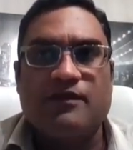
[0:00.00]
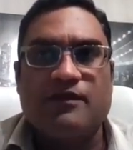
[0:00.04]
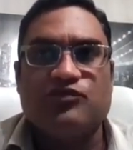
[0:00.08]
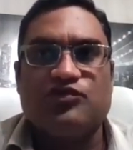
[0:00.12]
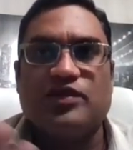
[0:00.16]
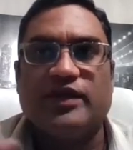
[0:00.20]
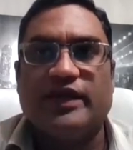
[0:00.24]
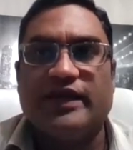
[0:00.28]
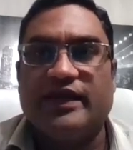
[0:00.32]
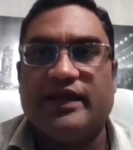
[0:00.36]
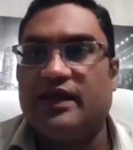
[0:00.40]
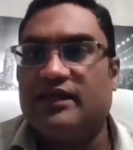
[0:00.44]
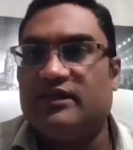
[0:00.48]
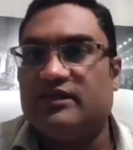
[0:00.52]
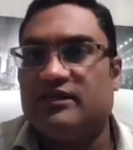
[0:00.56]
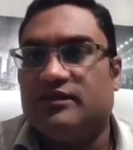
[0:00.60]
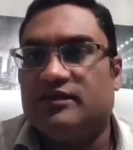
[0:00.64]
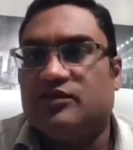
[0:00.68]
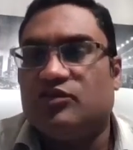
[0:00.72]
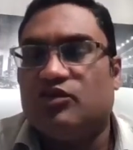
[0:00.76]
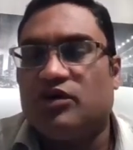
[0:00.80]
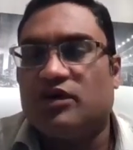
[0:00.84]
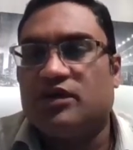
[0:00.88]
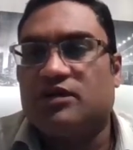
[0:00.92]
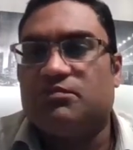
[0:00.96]
So like as I
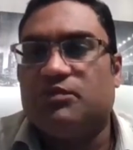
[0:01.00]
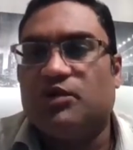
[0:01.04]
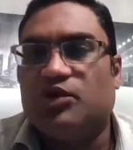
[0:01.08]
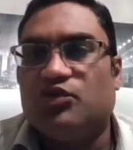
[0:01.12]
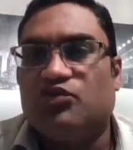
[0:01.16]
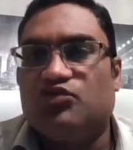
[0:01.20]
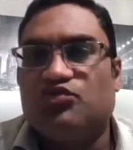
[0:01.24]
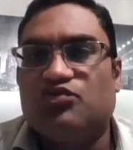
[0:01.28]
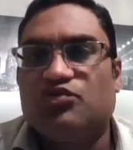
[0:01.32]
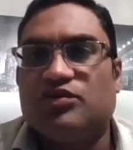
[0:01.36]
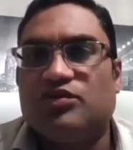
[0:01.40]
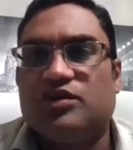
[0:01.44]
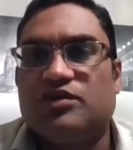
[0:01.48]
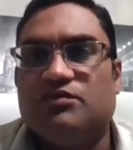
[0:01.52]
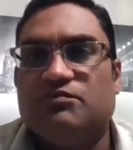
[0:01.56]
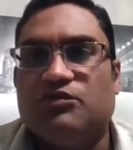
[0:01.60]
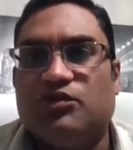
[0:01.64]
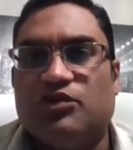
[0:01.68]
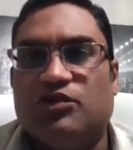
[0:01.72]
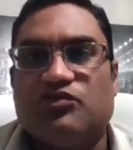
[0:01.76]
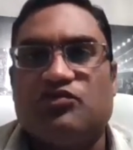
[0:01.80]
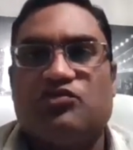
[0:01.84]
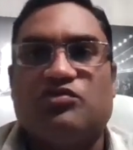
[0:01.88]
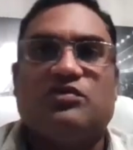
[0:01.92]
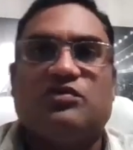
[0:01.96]
talked about, student
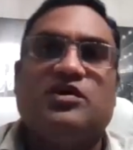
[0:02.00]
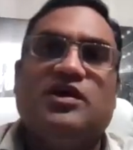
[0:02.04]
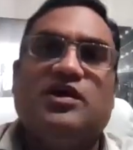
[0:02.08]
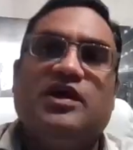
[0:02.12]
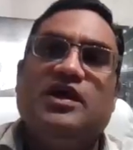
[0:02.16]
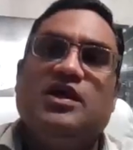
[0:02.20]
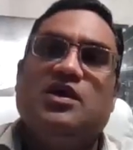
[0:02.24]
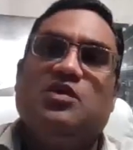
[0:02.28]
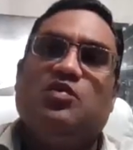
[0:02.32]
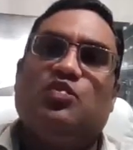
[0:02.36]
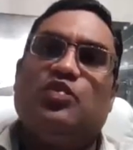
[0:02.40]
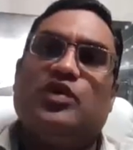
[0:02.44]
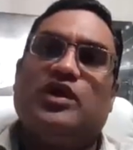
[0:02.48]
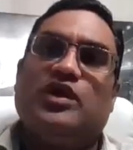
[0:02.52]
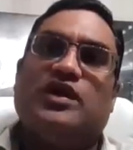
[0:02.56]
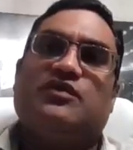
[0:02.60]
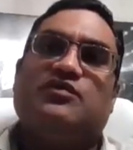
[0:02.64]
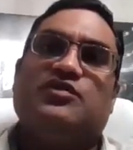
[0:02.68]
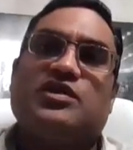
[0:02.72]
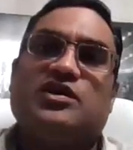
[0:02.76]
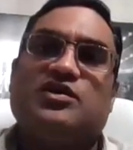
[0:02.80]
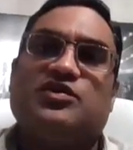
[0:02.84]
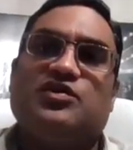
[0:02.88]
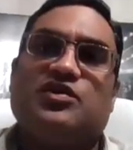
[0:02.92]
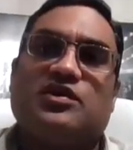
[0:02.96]
mode. So
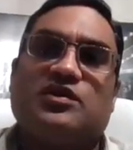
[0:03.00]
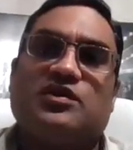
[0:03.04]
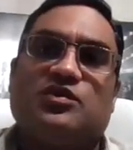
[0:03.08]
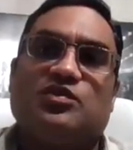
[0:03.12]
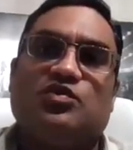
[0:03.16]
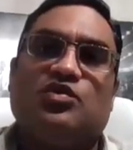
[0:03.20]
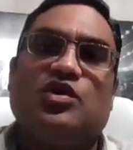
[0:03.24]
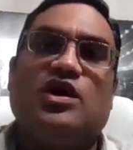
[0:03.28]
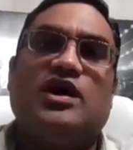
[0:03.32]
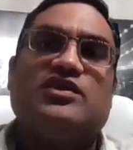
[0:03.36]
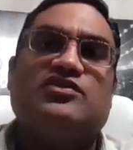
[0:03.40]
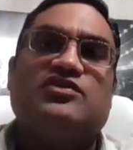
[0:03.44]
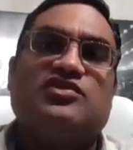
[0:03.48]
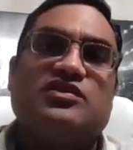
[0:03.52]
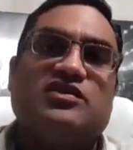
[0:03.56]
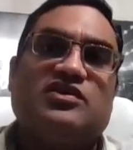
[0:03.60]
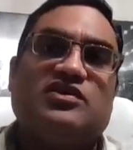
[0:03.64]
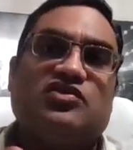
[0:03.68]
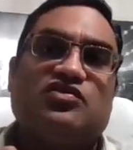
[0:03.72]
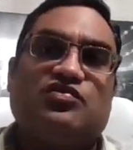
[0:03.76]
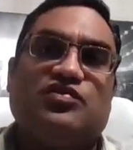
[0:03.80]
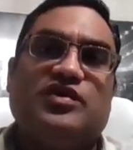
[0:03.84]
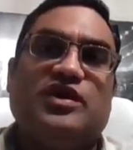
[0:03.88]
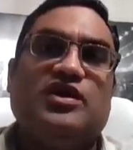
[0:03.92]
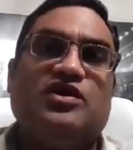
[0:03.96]
whenever you're watching
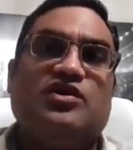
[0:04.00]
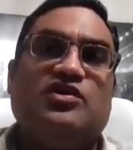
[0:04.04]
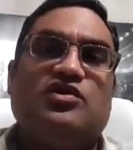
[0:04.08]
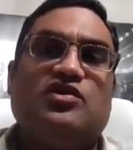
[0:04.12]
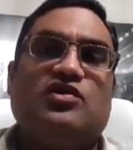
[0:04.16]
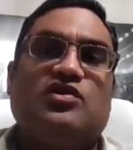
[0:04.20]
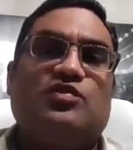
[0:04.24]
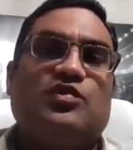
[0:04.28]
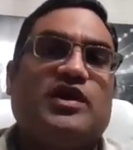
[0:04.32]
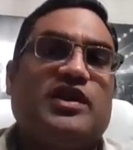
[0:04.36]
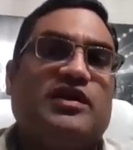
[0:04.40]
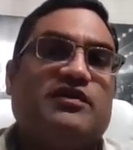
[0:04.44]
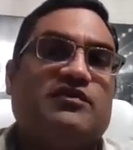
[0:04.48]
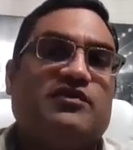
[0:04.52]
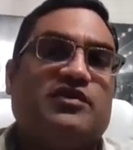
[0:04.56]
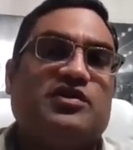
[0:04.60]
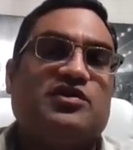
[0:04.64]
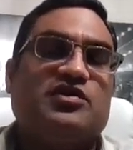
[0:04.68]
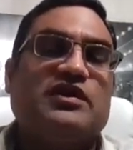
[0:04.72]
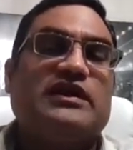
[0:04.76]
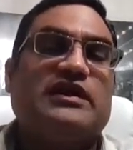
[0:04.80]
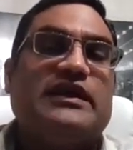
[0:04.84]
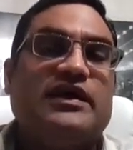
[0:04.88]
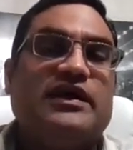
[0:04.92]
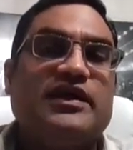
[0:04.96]
this video or whenever
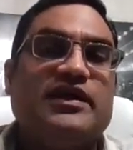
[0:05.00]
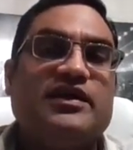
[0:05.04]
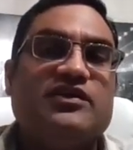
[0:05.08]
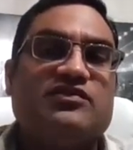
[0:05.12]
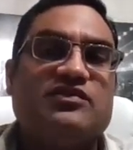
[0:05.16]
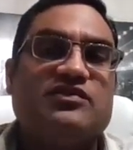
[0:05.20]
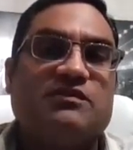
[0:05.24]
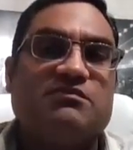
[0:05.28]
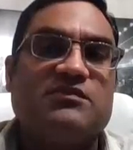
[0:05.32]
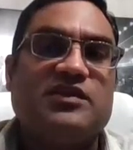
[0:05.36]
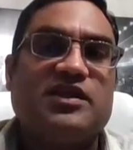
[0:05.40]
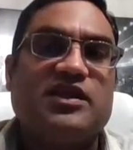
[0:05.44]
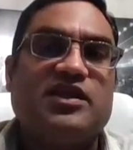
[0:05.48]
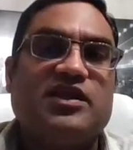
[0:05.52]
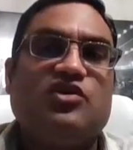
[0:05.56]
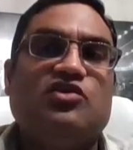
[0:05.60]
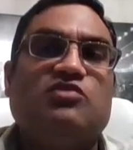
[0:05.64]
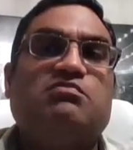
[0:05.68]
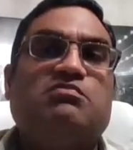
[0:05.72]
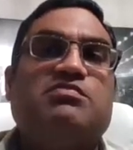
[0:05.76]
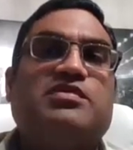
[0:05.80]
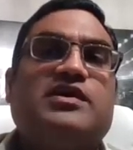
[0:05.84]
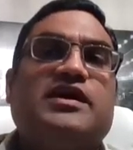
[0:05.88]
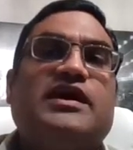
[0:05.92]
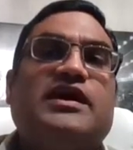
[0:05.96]
you're learning something, you
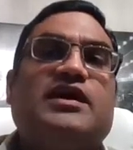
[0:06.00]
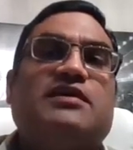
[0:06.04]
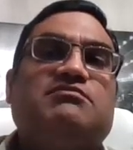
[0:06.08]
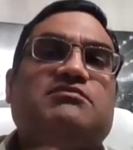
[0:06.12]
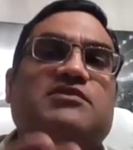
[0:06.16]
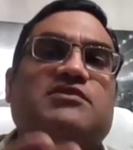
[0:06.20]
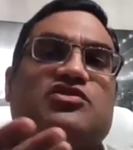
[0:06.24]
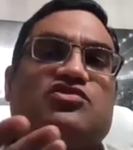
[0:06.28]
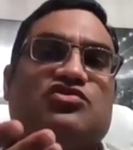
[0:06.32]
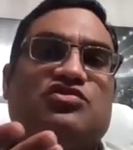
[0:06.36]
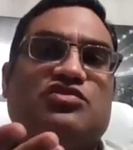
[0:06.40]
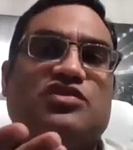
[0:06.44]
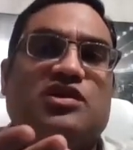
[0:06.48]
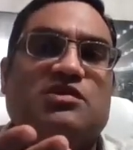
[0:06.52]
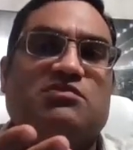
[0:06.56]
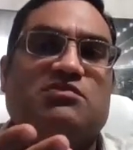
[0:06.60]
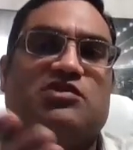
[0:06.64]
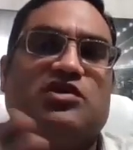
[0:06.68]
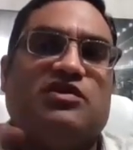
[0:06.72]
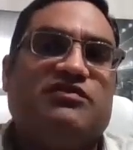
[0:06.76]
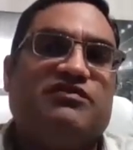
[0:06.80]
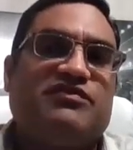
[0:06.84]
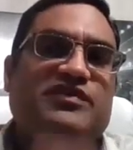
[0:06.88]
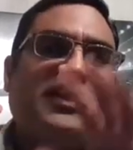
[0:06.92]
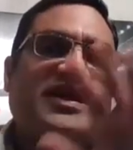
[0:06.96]
bring up the student
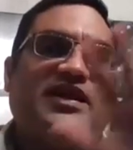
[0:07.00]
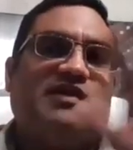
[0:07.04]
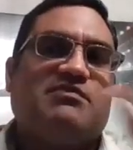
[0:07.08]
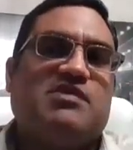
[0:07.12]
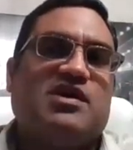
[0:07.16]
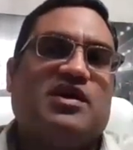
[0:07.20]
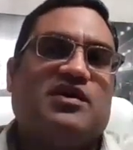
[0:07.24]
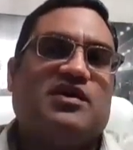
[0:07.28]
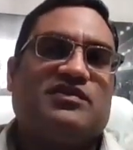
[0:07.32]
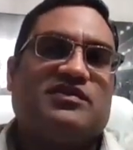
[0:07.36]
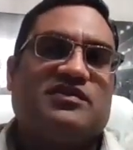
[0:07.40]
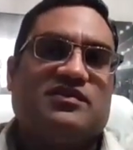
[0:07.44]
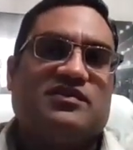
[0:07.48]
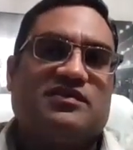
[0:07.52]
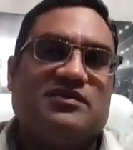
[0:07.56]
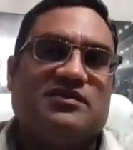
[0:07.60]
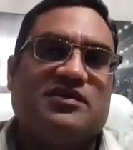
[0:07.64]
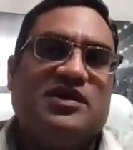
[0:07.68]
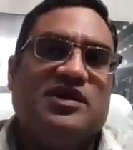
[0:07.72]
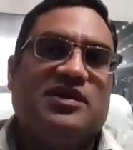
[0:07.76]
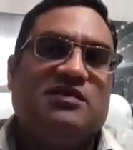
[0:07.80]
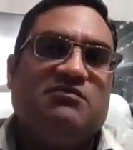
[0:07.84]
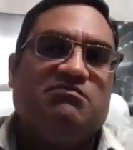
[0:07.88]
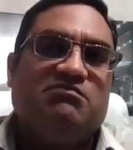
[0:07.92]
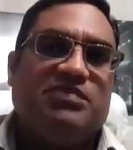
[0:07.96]
mode. Forget about the
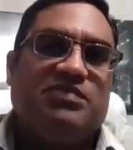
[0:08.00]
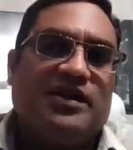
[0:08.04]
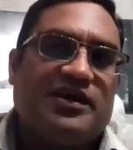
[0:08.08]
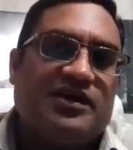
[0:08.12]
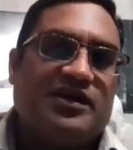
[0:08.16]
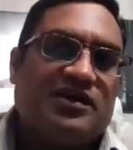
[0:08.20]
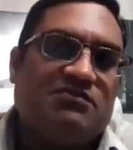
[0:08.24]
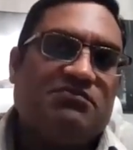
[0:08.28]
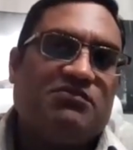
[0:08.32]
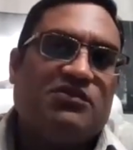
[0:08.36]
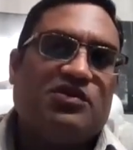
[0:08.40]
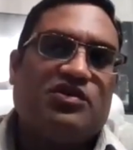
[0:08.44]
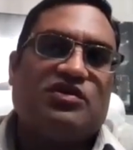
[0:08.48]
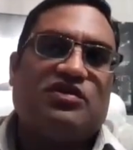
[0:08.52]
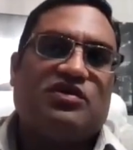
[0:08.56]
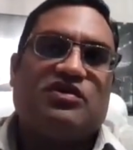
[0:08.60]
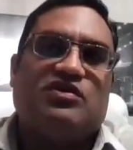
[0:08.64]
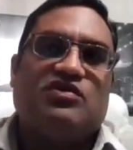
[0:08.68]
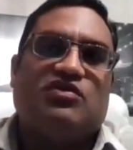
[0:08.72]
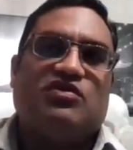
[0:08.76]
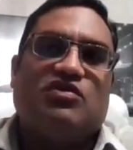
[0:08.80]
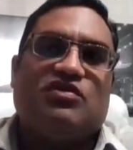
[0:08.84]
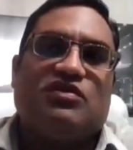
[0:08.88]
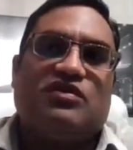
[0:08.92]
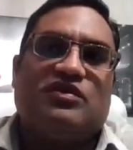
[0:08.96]
parent
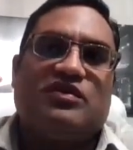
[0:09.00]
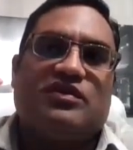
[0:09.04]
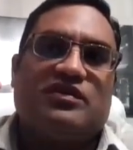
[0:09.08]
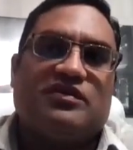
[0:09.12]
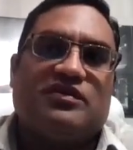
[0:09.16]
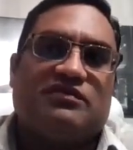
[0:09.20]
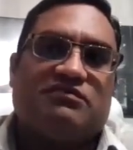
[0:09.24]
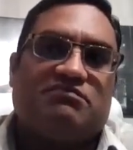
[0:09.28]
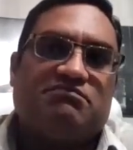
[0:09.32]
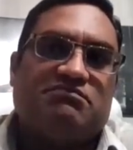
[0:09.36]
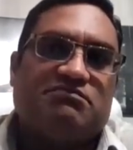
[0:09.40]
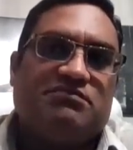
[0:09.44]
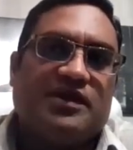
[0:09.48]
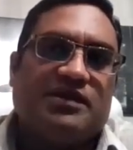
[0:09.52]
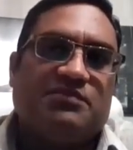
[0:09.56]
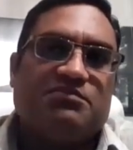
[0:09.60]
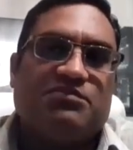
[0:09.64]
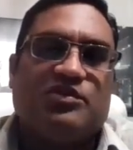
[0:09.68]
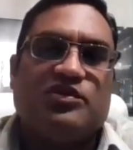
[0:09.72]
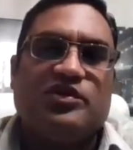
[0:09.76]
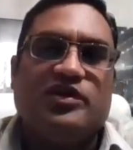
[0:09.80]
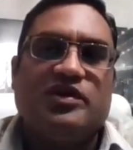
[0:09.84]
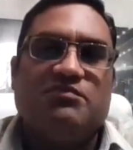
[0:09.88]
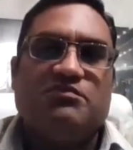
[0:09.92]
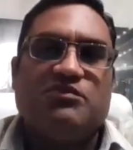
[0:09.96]
mode or
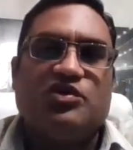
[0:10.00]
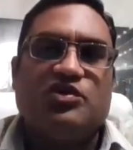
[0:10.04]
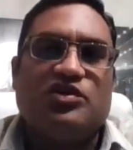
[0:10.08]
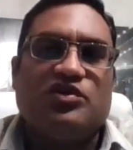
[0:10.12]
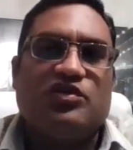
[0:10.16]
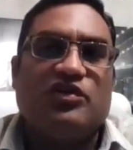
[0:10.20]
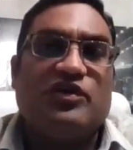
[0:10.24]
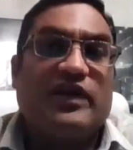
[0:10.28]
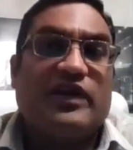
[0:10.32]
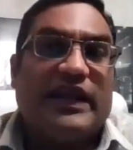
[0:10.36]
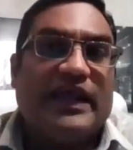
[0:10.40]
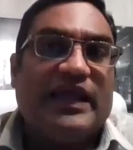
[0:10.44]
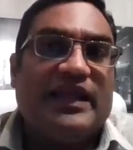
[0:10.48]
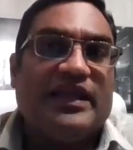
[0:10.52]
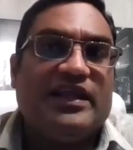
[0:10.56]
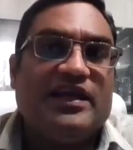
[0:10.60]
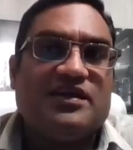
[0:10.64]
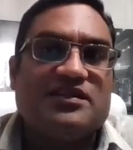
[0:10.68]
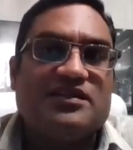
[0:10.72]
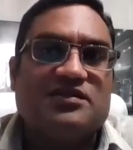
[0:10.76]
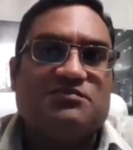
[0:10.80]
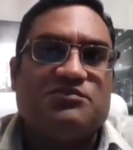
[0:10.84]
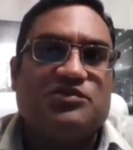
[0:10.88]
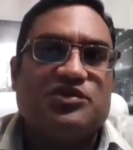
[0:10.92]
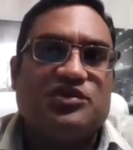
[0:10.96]
employee mode or any
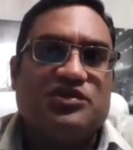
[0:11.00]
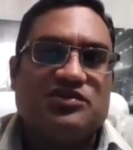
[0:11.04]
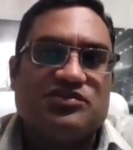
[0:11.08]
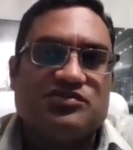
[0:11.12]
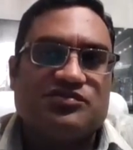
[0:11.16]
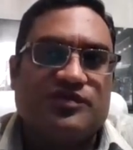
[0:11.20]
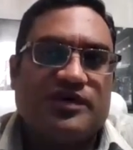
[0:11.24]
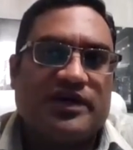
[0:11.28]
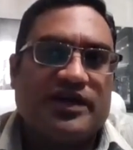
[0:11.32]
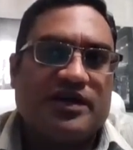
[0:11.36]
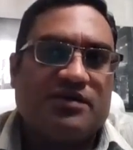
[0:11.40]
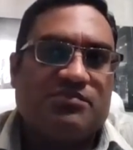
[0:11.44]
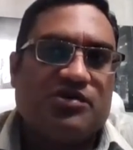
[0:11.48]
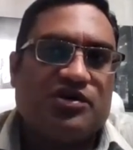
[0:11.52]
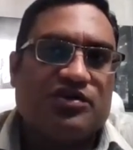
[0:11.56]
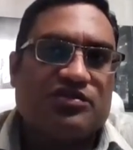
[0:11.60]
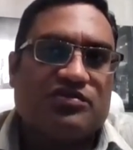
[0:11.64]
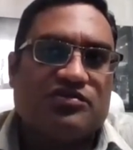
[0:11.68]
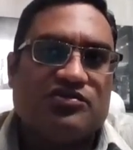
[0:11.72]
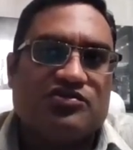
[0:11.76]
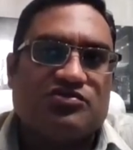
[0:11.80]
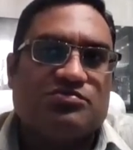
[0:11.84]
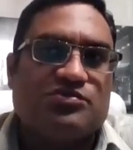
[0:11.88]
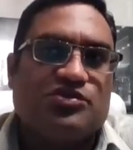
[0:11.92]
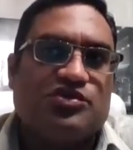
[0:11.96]
other mode. Just forget about
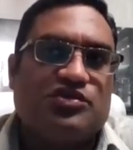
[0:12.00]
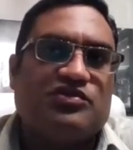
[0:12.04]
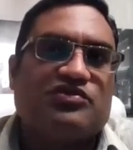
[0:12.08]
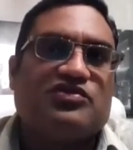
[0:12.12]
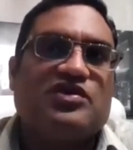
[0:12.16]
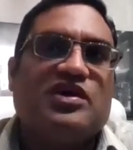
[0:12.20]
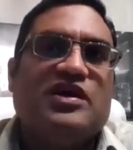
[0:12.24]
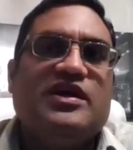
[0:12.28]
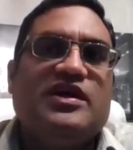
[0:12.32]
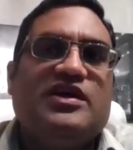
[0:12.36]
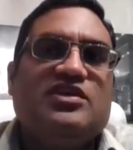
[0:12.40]
those modes.